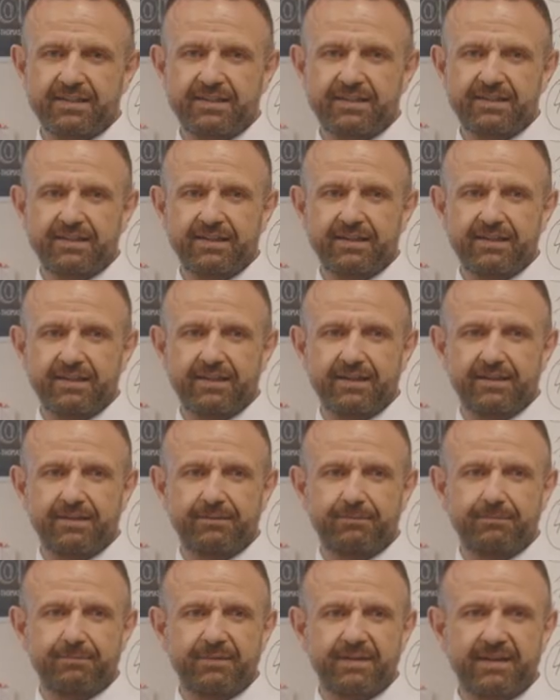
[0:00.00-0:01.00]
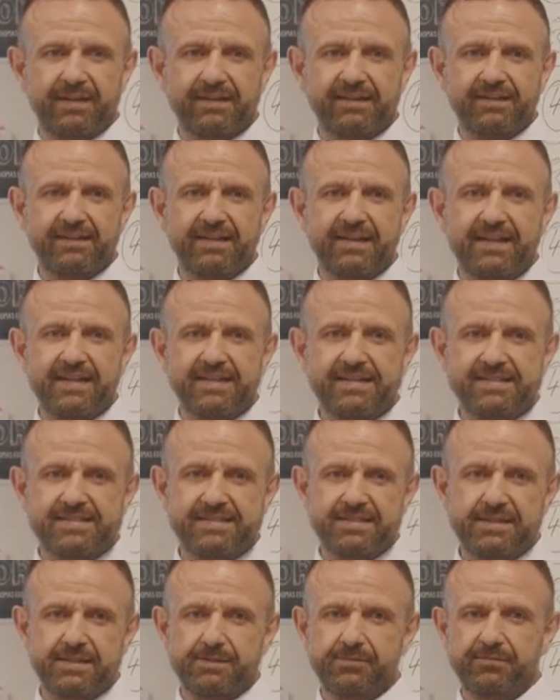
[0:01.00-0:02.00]
in investing our sharing good practice
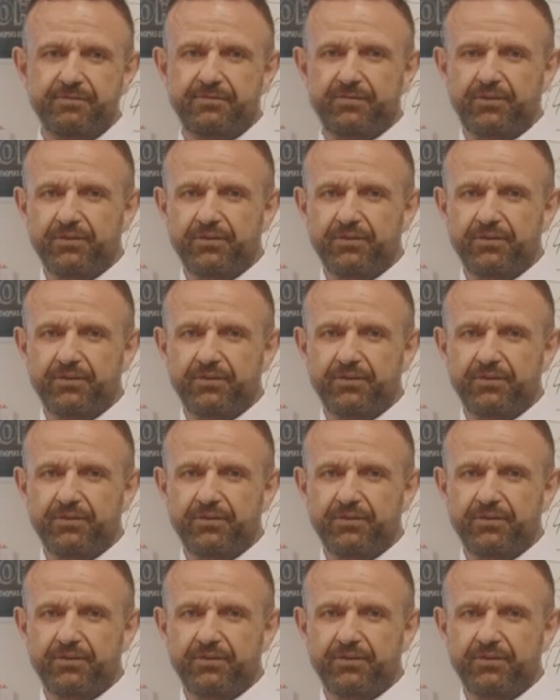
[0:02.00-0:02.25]
days,